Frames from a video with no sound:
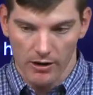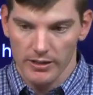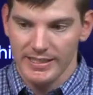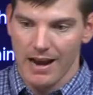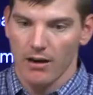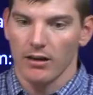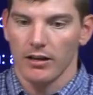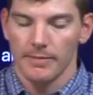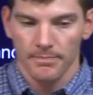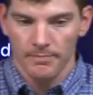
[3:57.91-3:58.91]

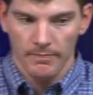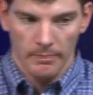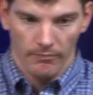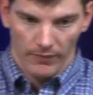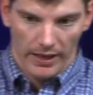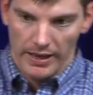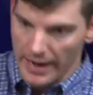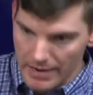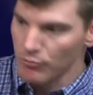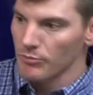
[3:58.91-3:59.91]
Terah and Abram,